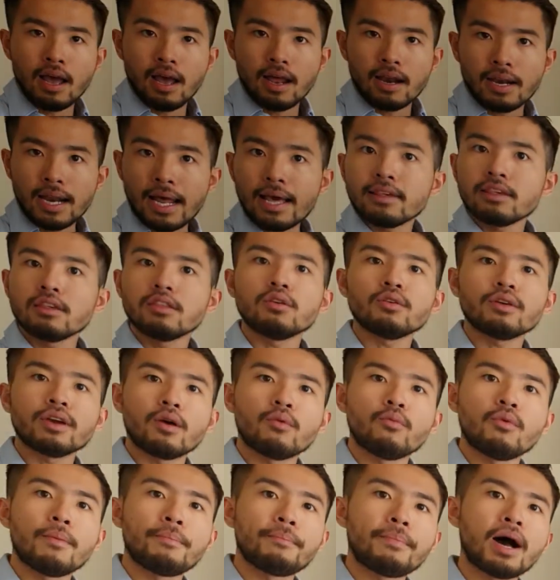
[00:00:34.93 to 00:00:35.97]
Let's look at
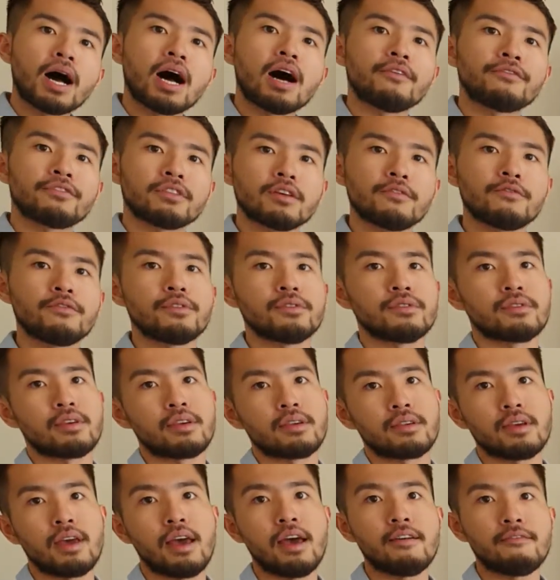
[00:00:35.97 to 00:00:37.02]
what path
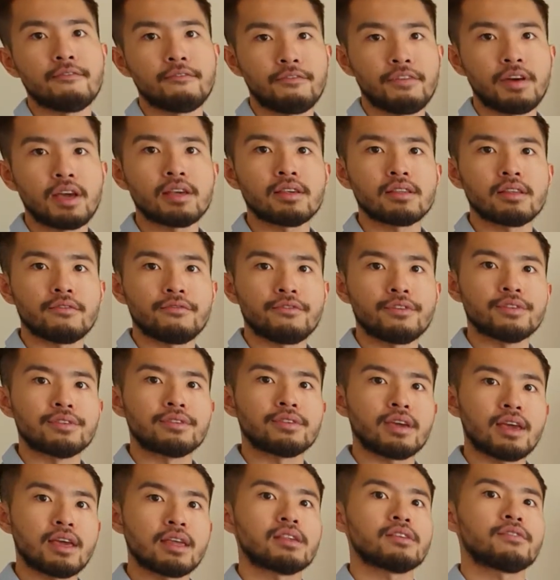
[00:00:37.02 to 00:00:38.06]
differences and phase
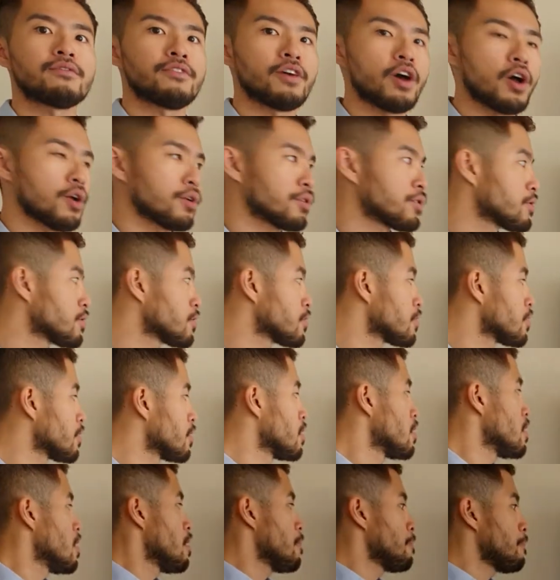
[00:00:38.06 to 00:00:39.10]
difference is first.
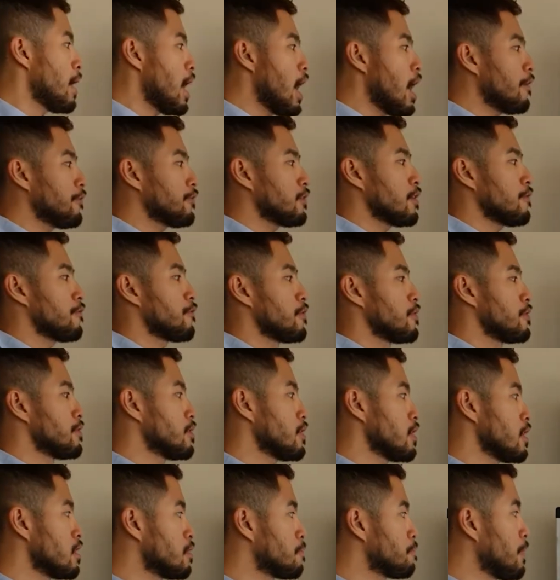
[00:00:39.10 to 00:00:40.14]
Path
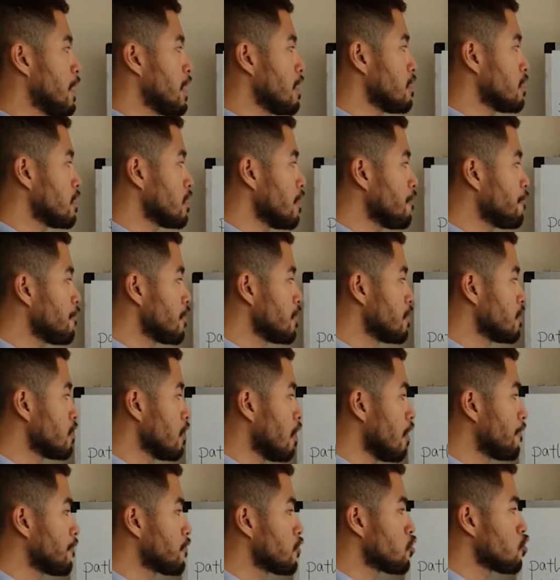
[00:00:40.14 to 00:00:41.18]
difference is difference
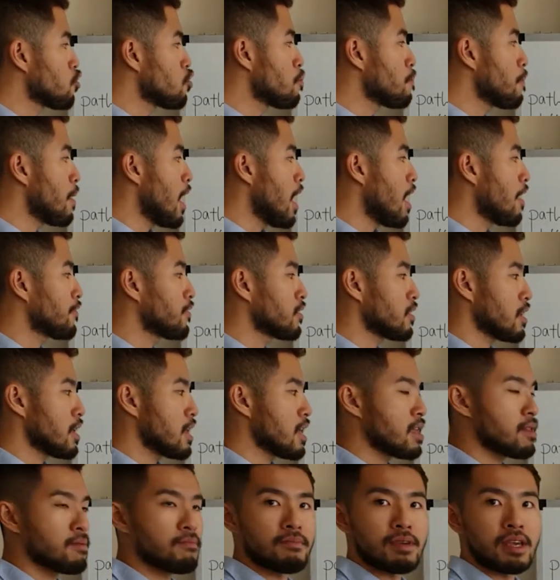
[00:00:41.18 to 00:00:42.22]
of two paths
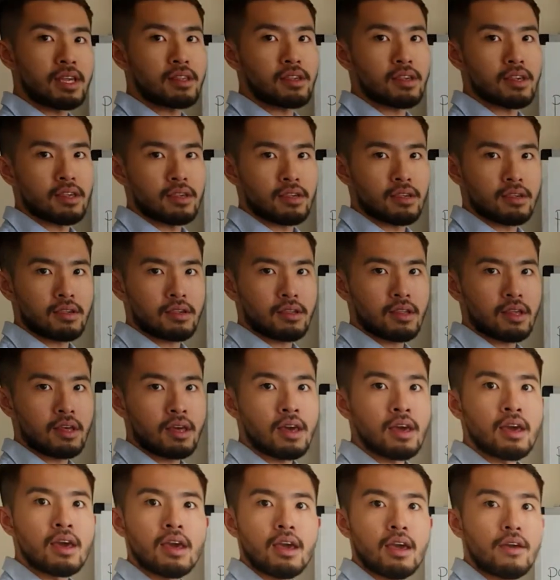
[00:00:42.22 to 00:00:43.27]
in meters.
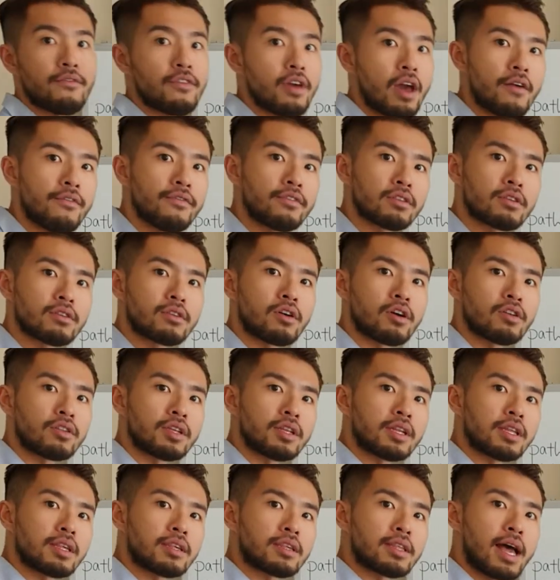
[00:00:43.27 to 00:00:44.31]
If you haven't
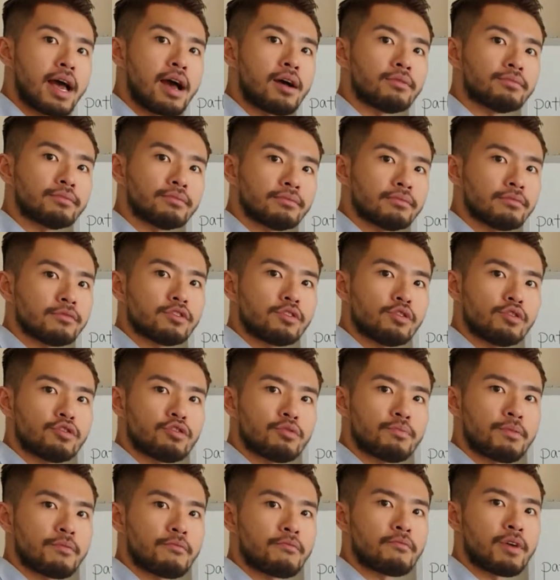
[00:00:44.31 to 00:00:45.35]
gotten this down, you
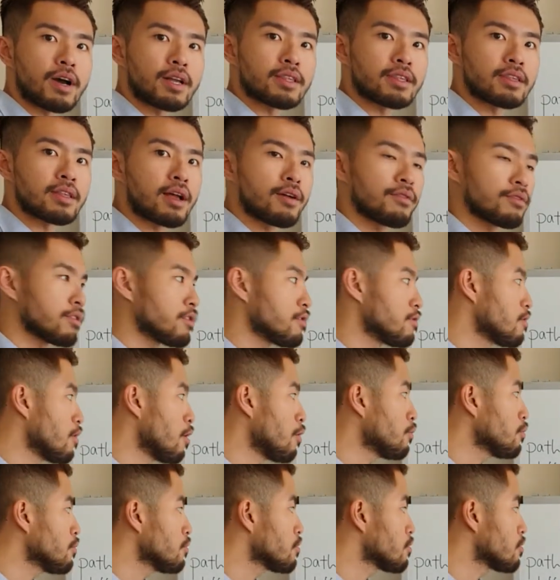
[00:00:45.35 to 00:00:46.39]
should write it down in your
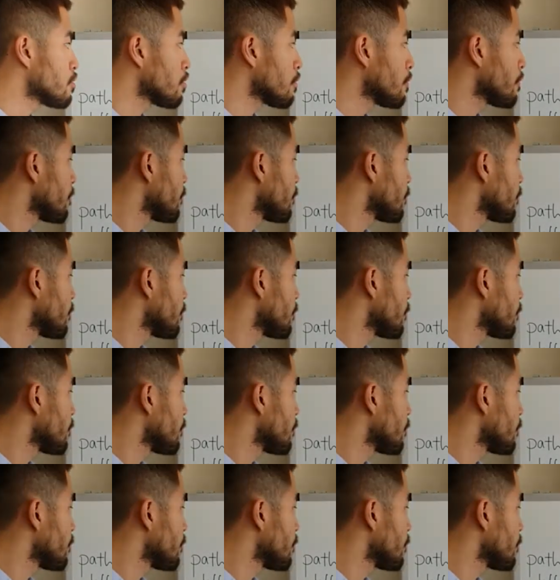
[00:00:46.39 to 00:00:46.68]
notes.